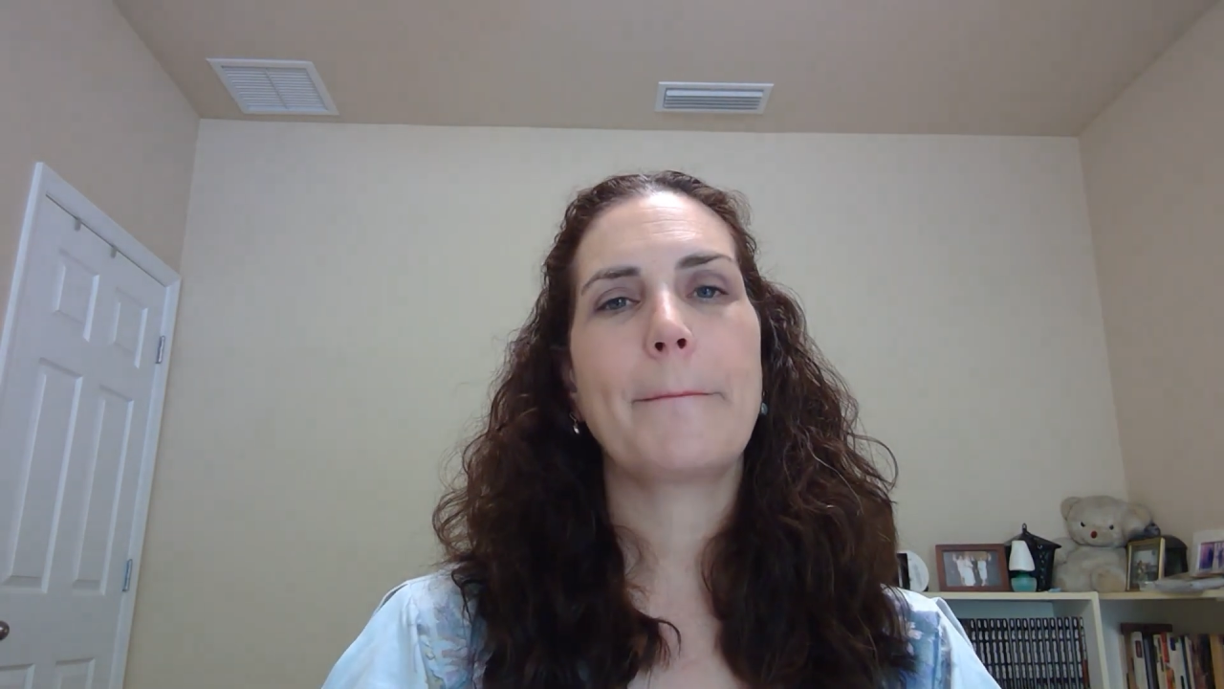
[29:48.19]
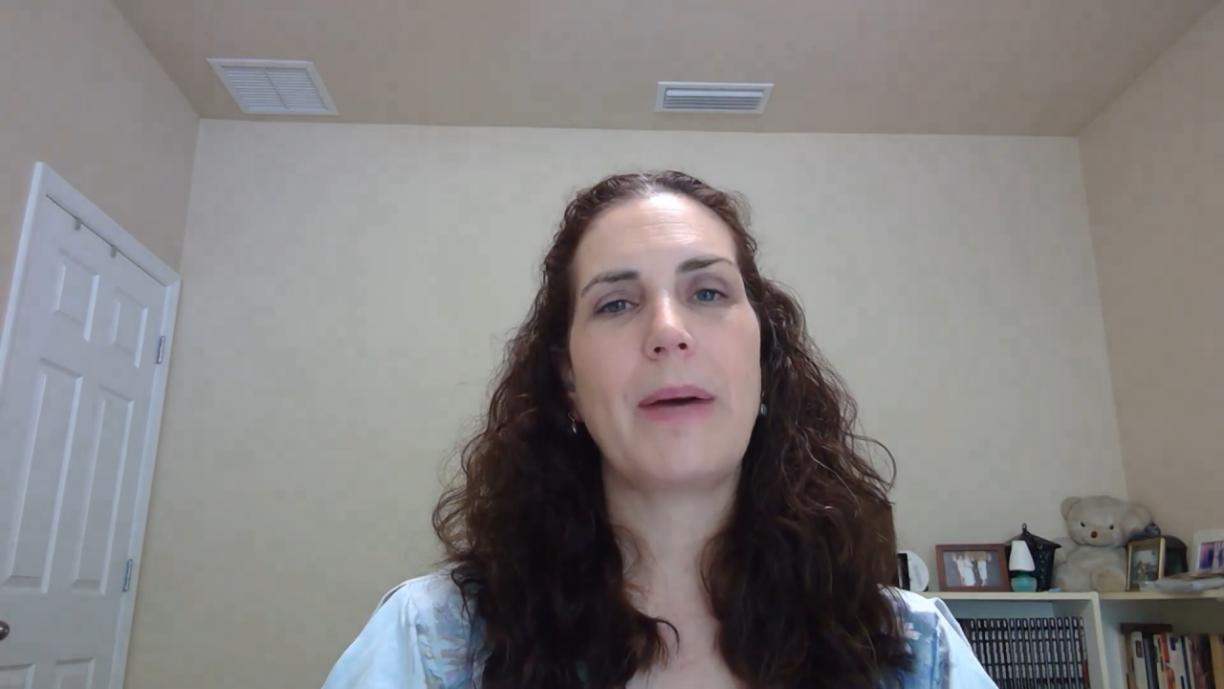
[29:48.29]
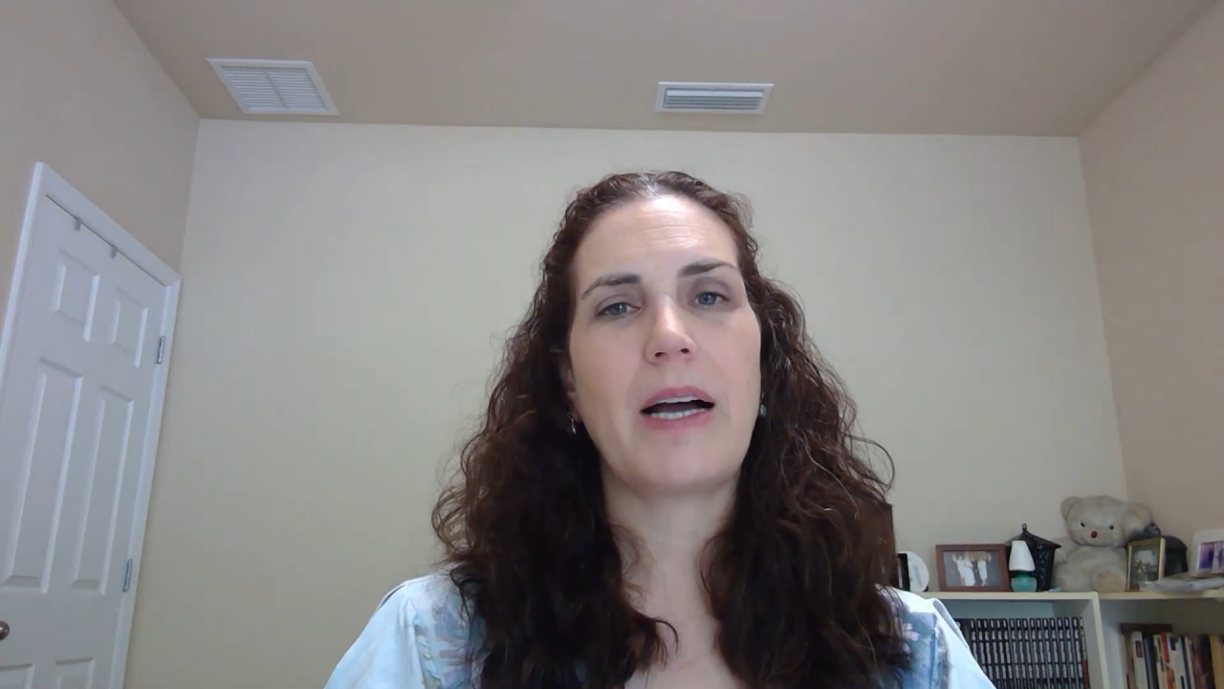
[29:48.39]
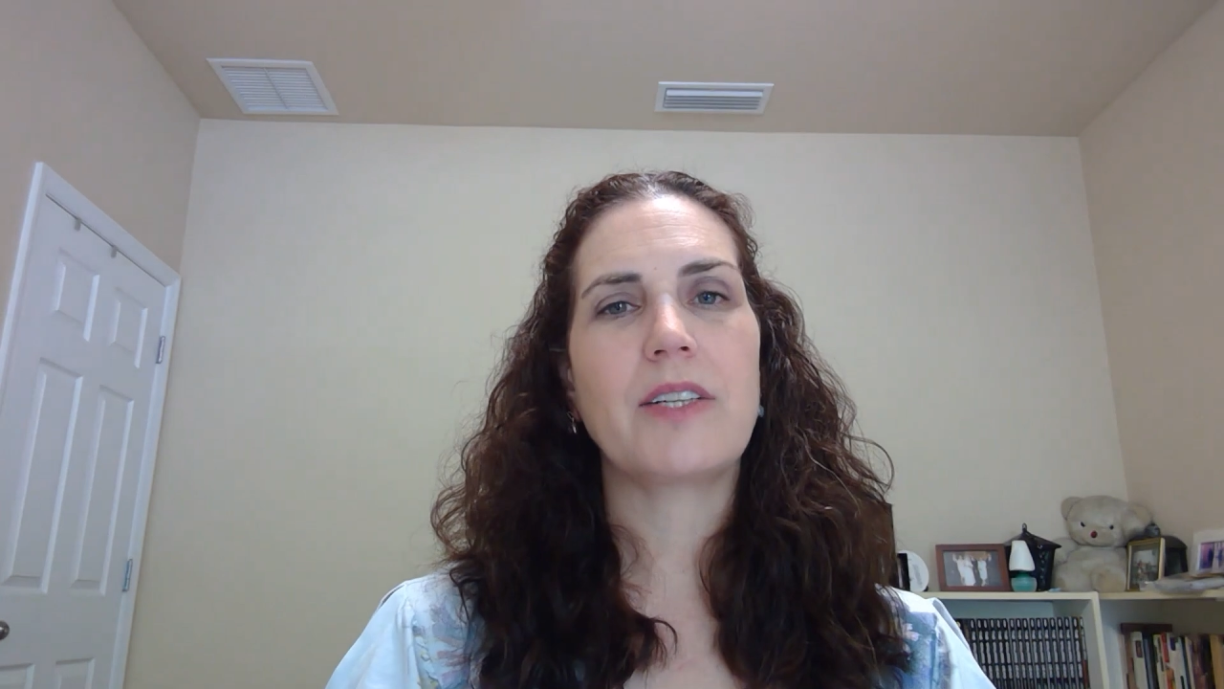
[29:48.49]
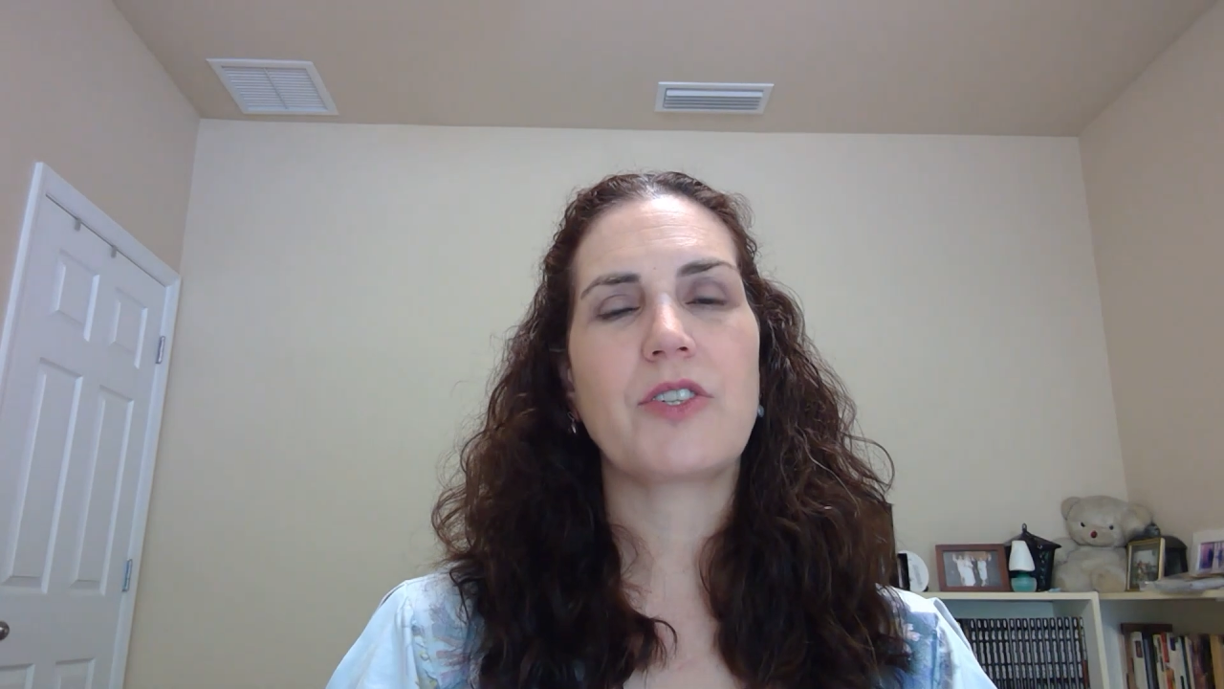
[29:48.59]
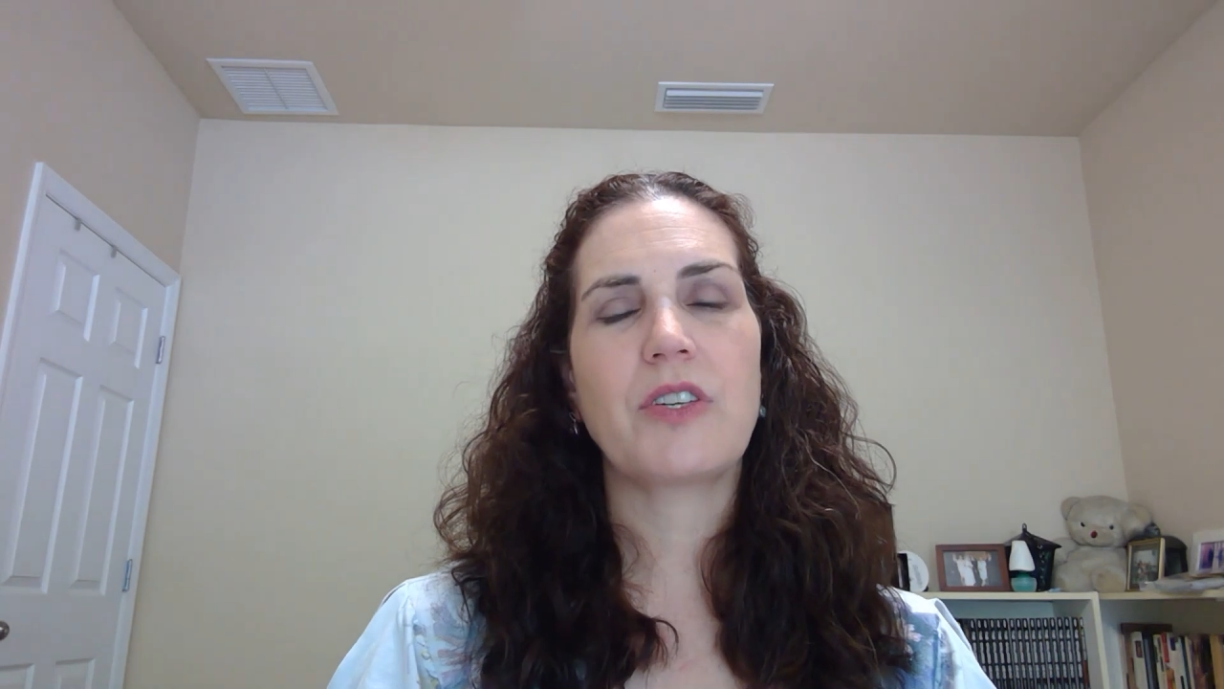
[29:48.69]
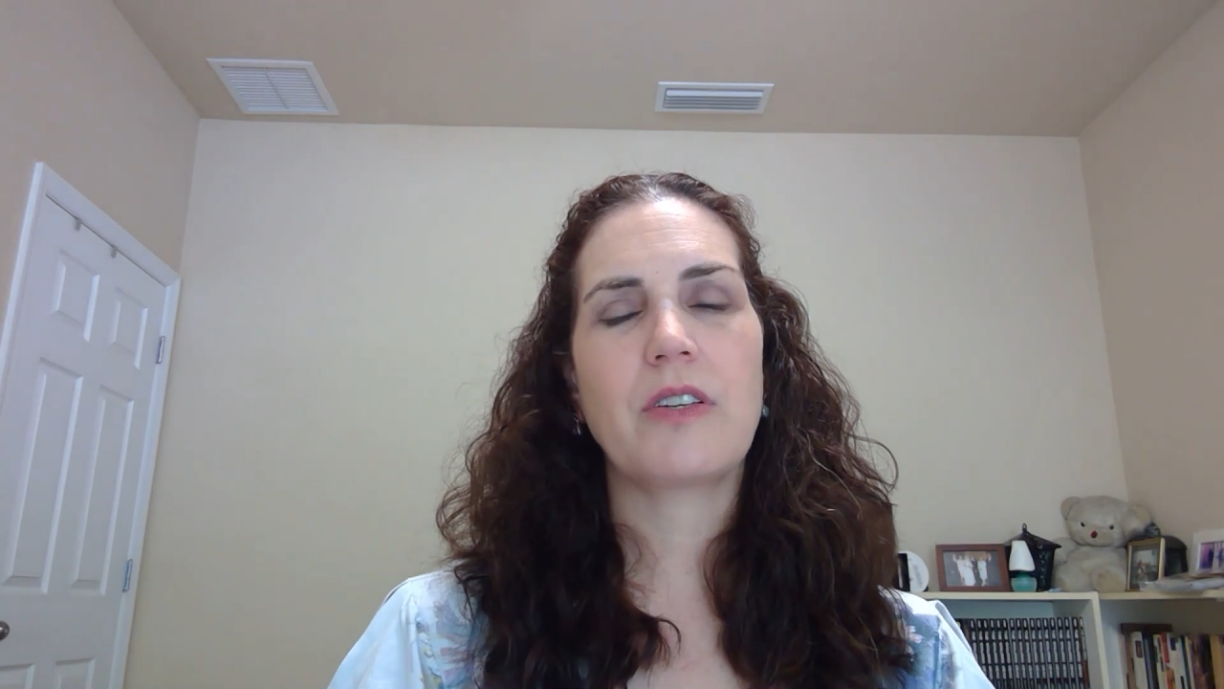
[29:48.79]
but